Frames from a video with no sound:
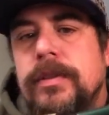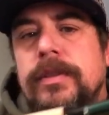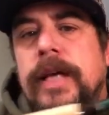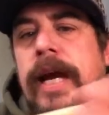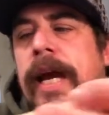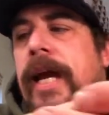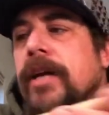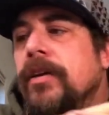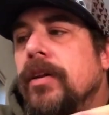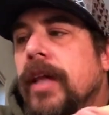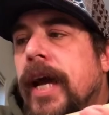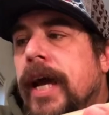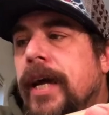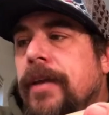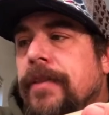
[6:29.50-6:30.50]
The handle
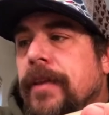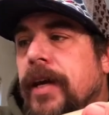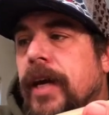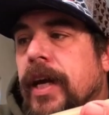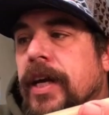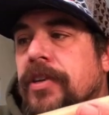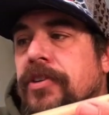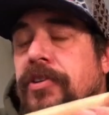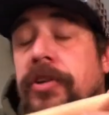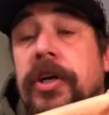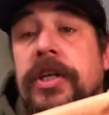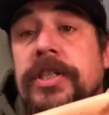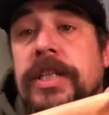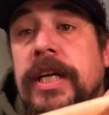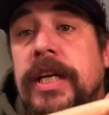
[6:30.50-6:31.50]
length is
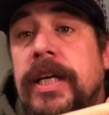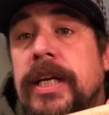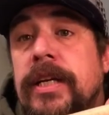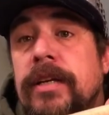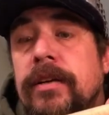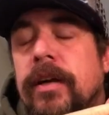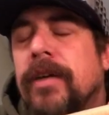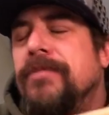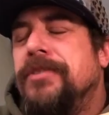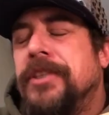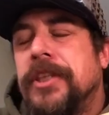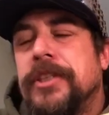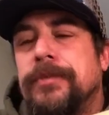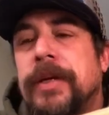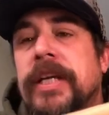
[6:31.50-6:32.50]
13, or
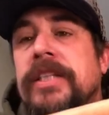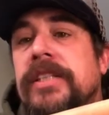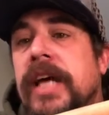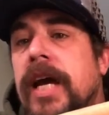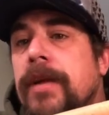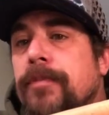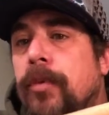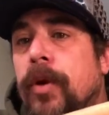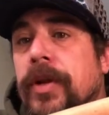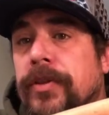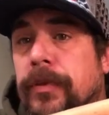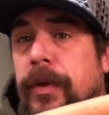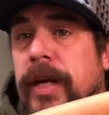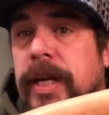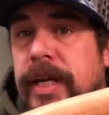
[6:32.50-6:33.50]
excuse me,
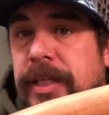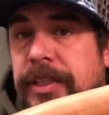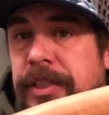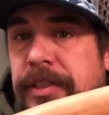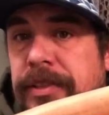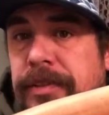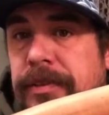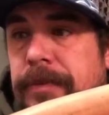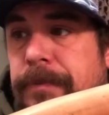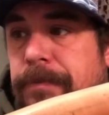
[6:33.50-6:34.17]
10.3 inches.